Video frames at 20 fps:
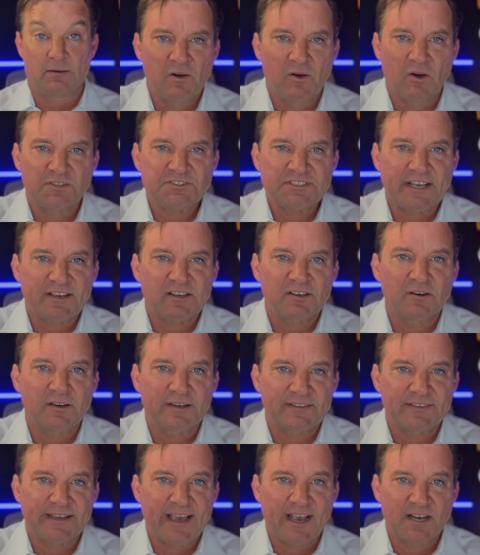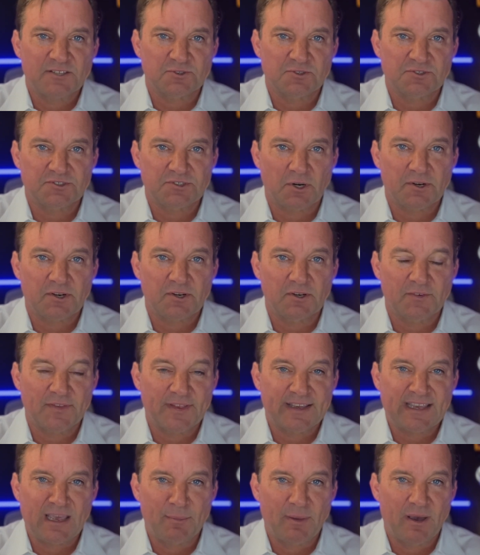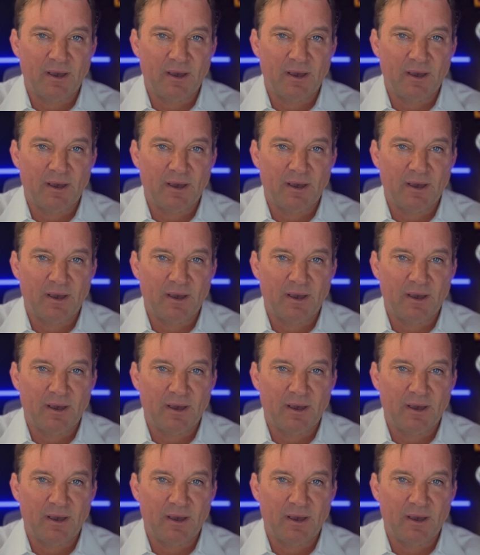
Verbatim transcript: Let's take a look at the actual circular that came